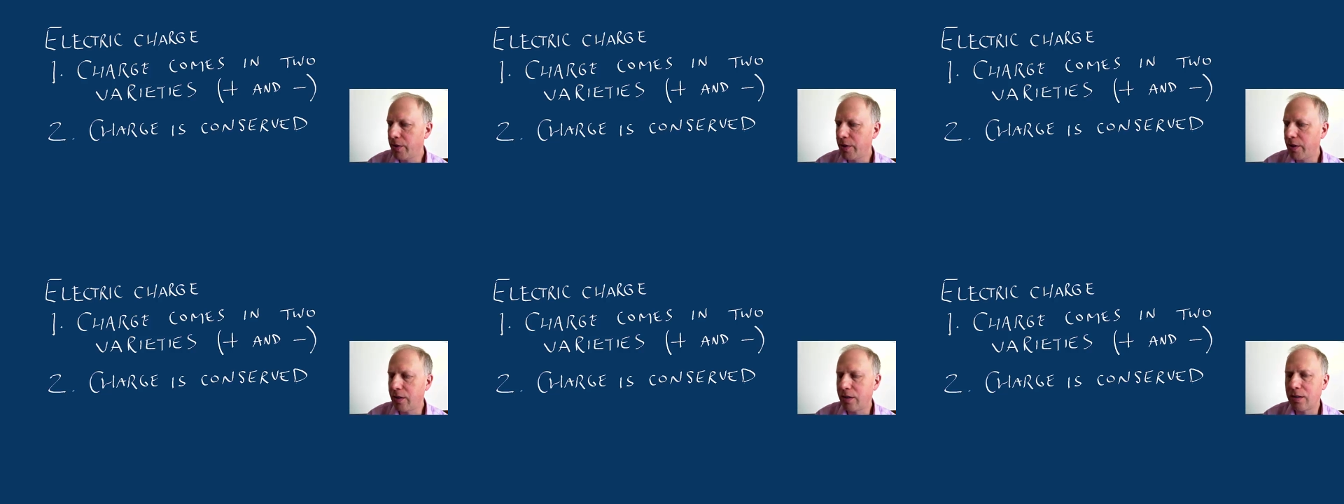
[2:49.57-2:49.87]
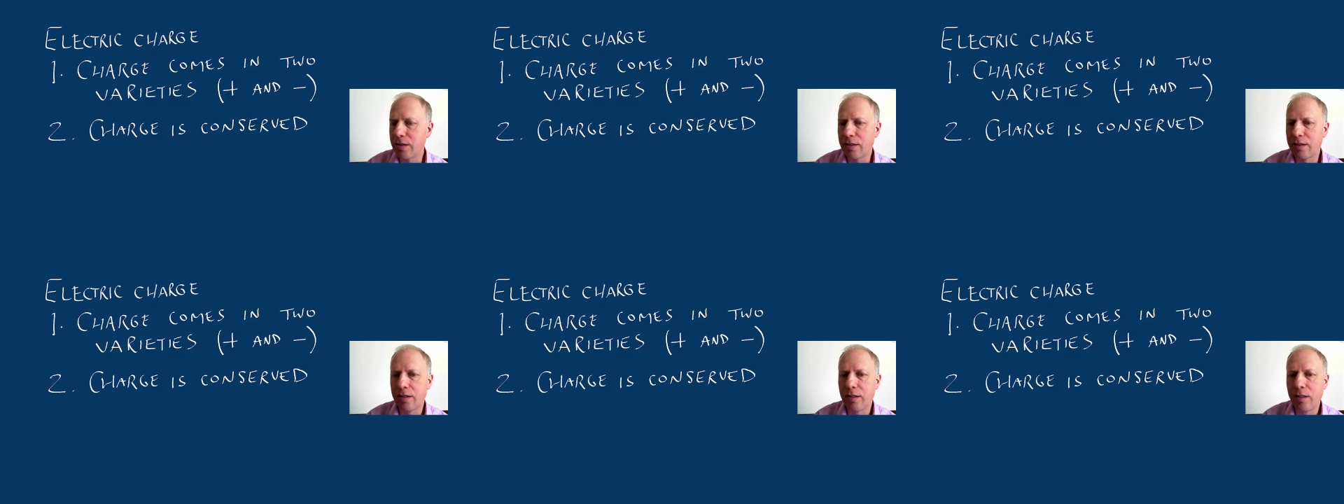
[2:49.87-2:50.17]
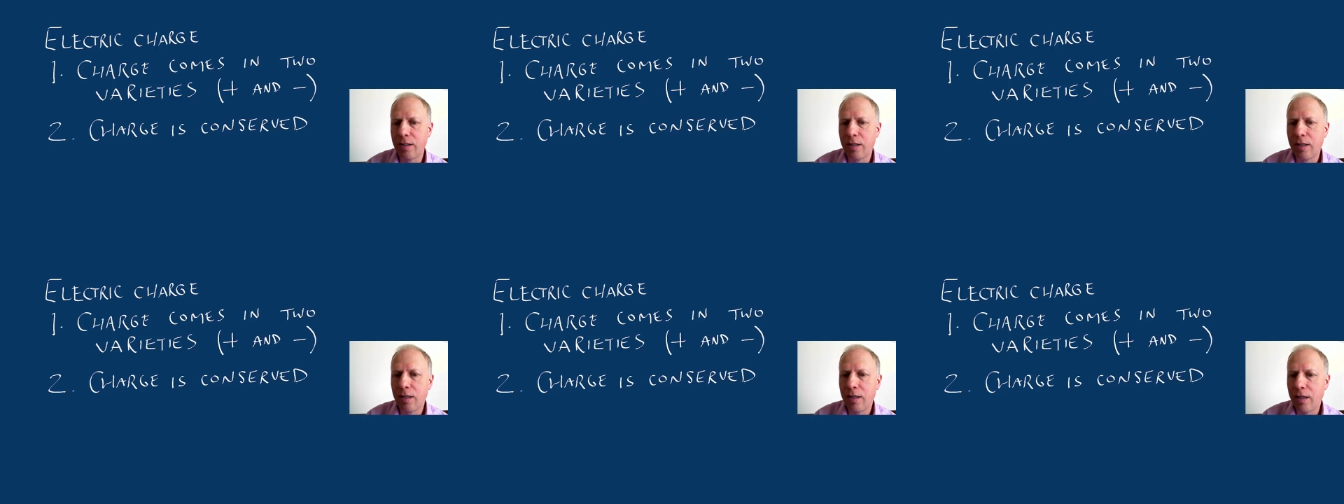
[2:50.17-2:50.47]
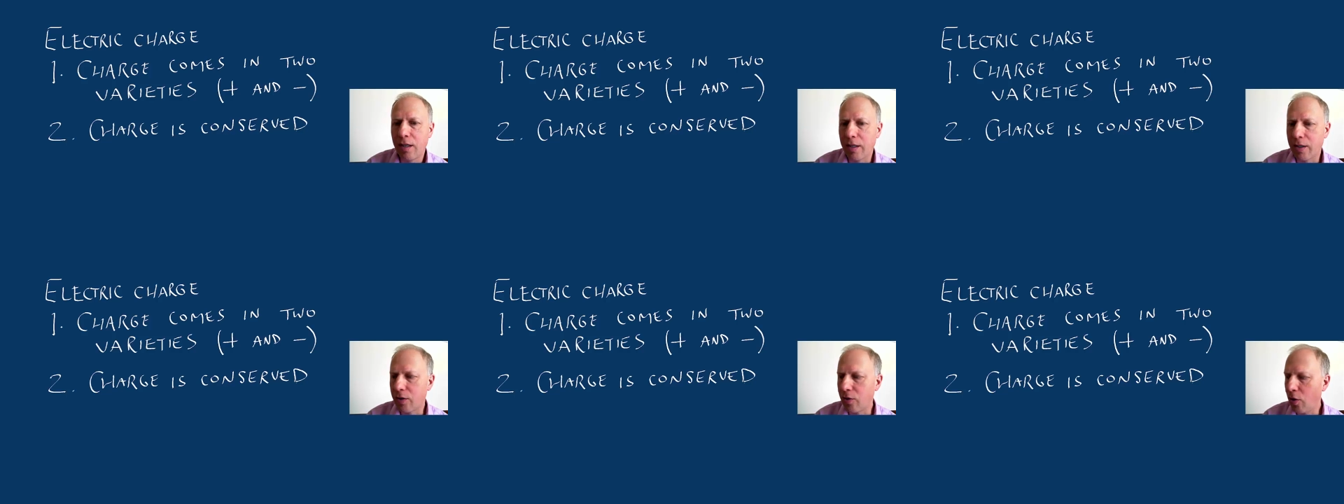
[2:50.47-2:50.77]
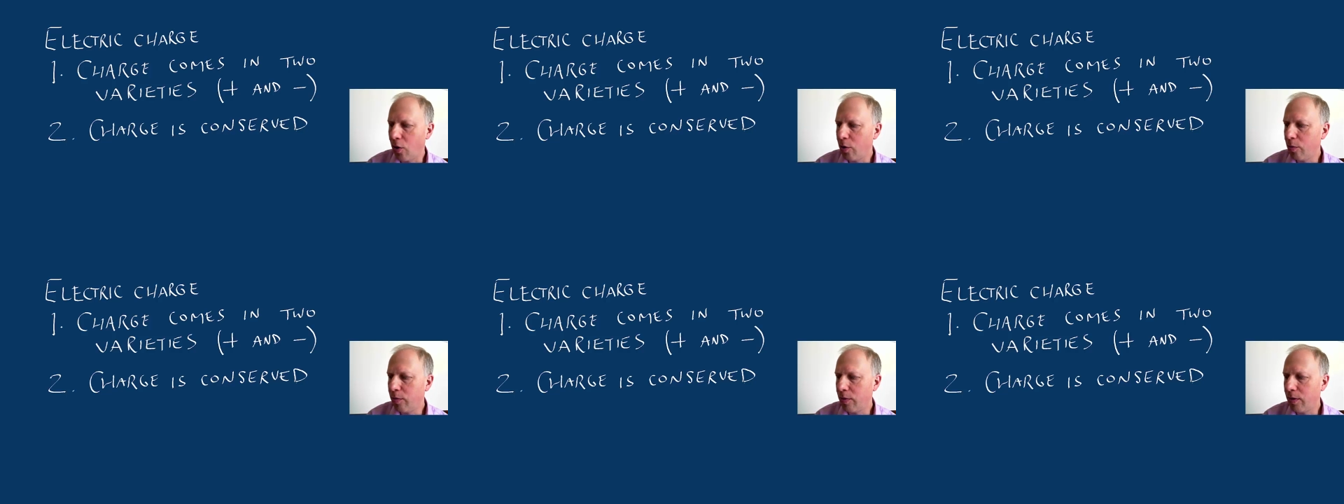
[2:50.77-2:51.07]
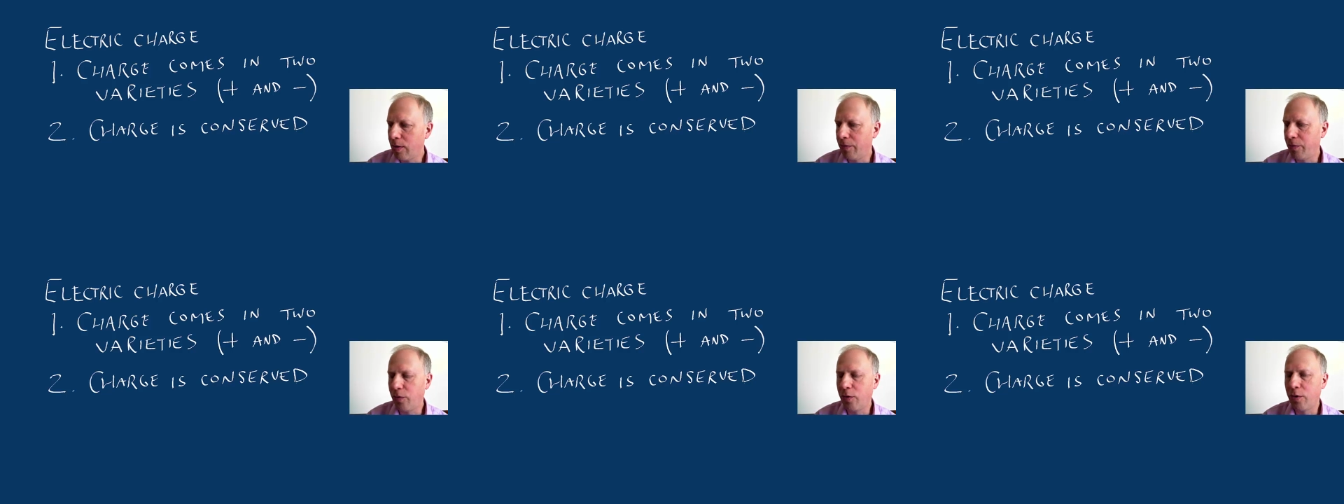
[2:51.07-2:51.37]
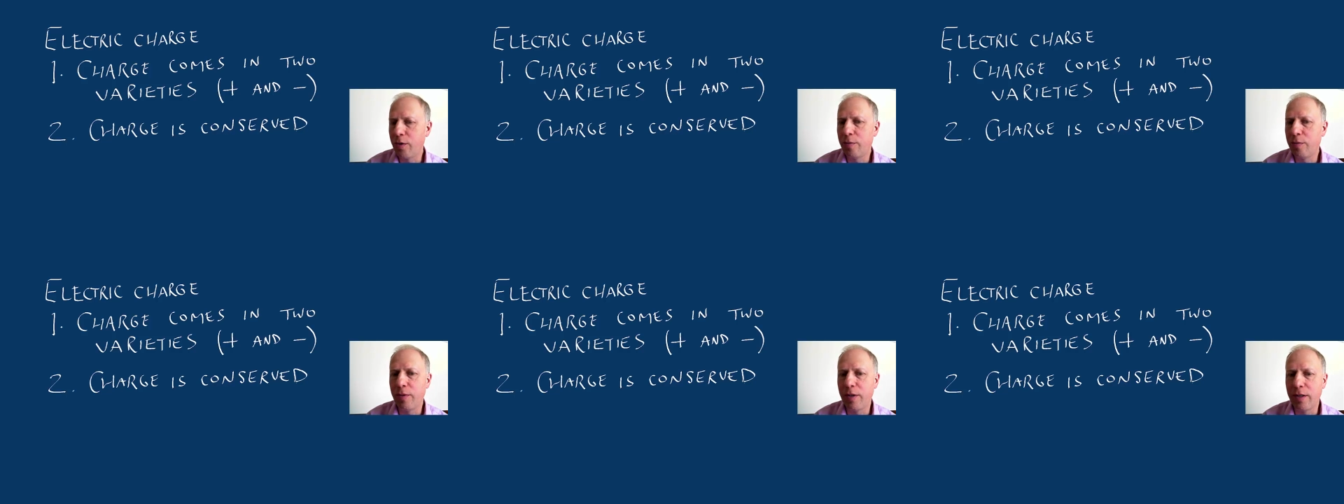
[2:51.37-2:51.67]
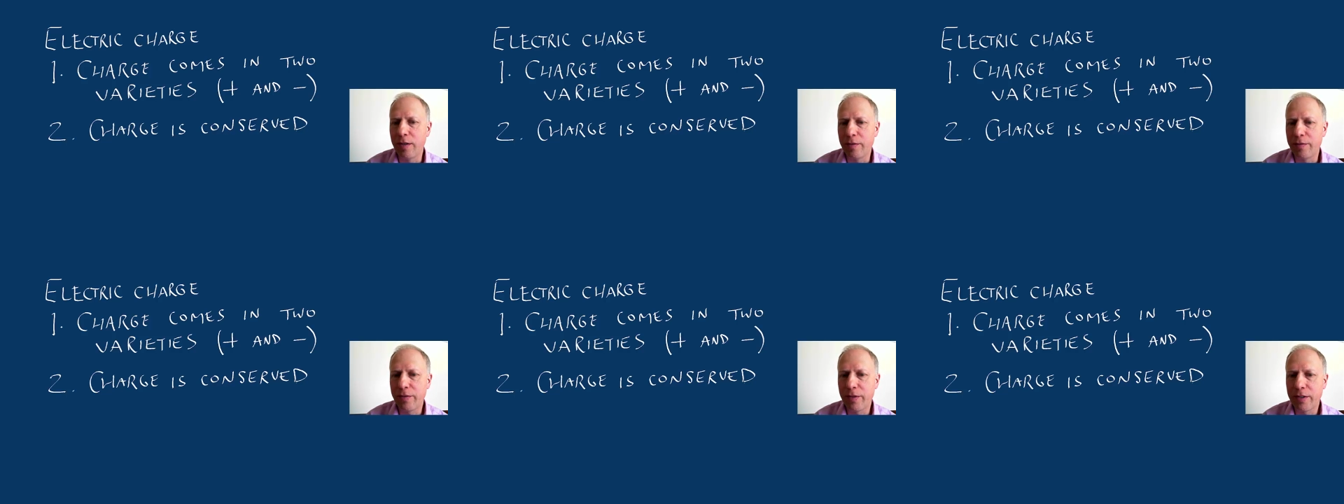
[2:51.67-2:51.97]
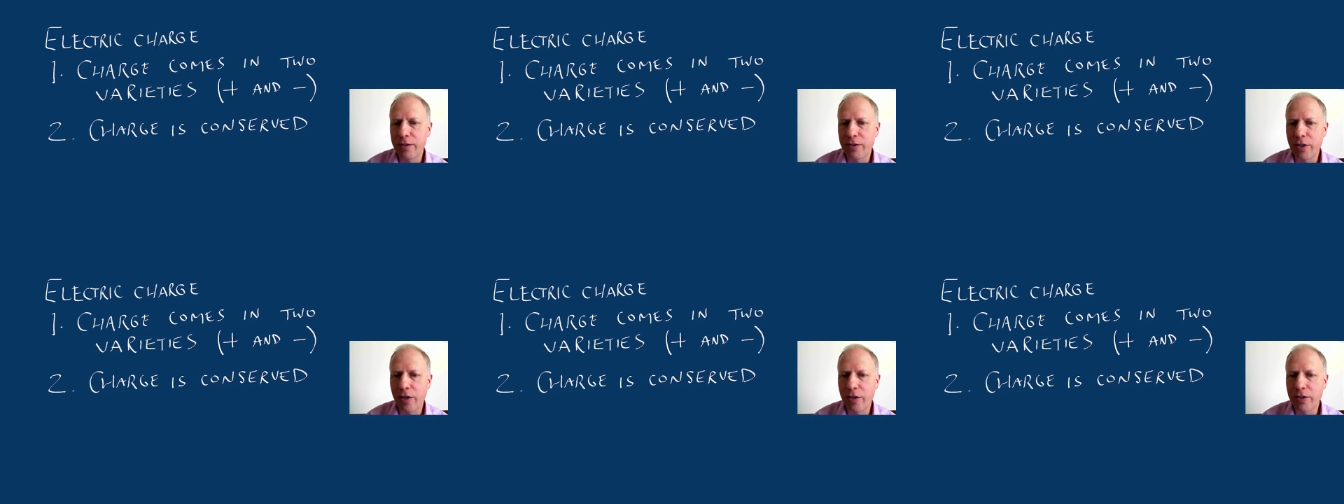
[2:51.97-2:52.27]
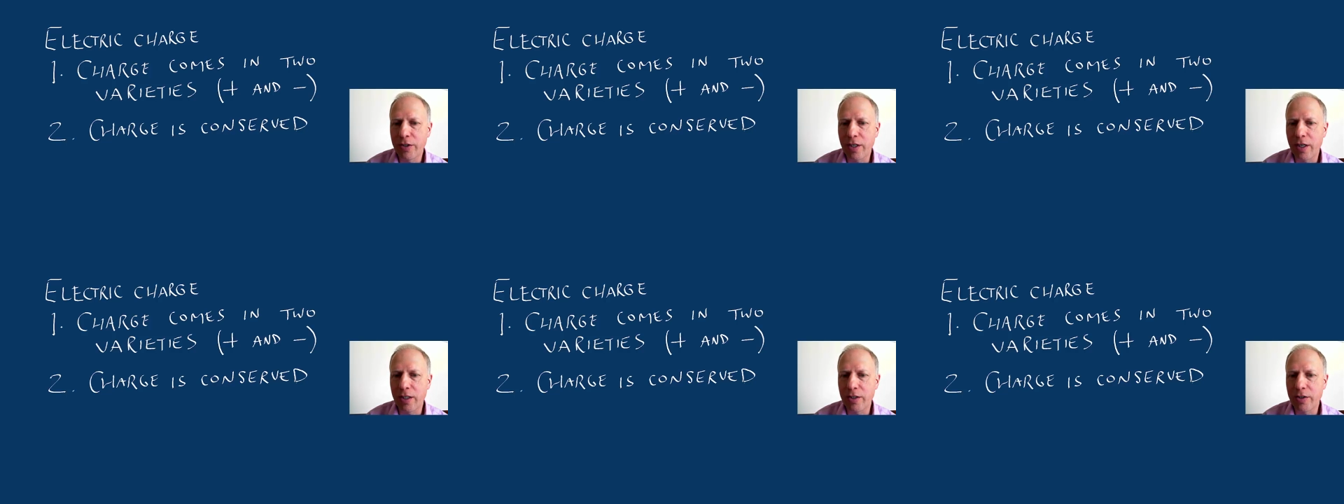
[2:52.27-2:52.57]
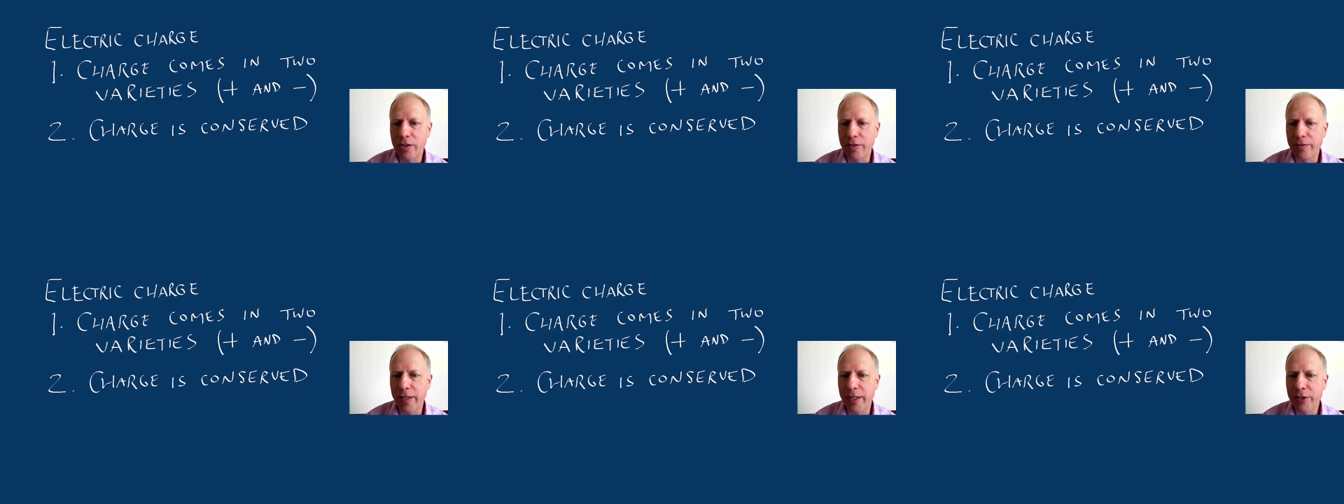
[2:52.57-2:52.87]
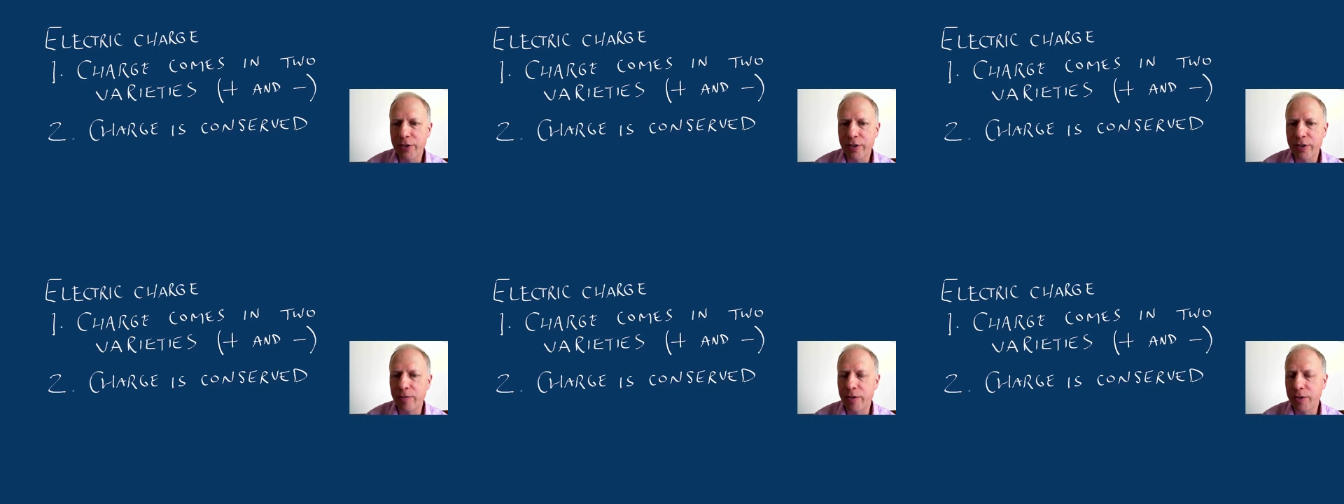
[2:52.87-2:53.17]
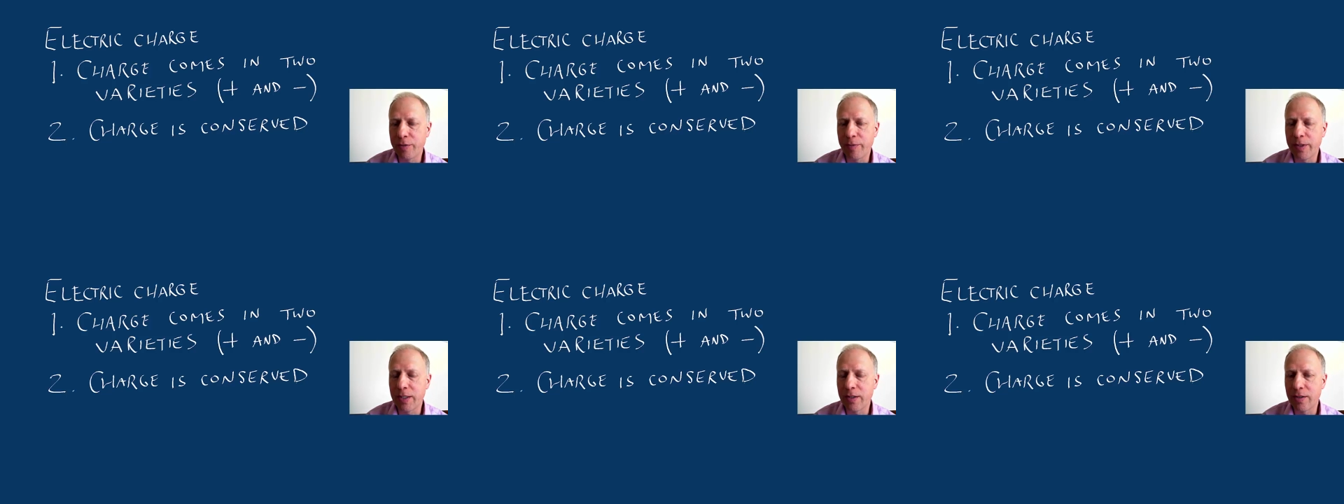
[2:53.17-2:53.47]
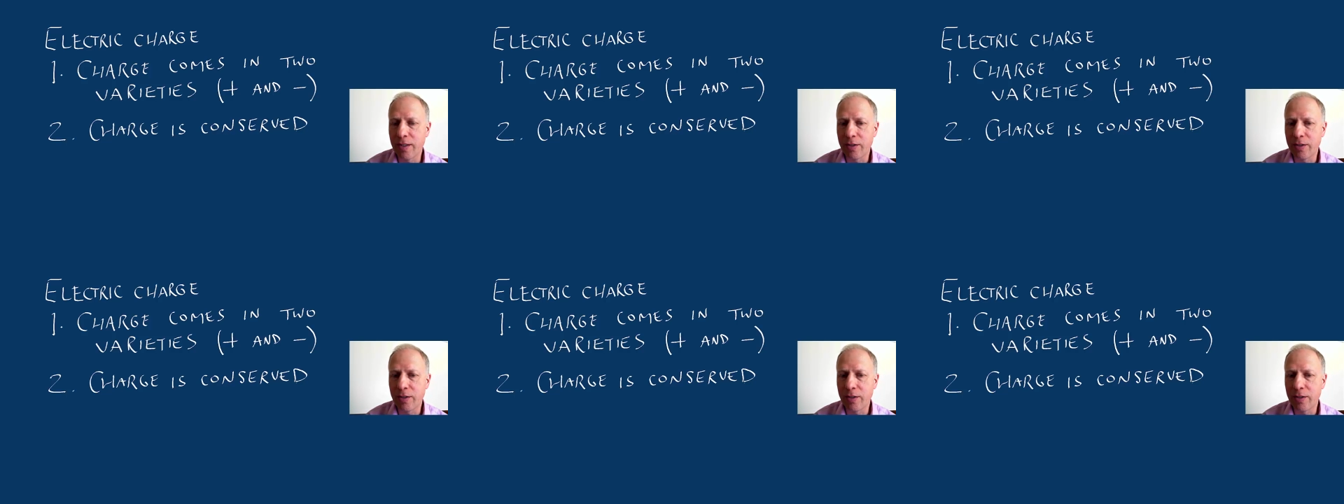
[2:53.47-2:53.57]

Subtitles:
And he mentions a global form of charge conservation,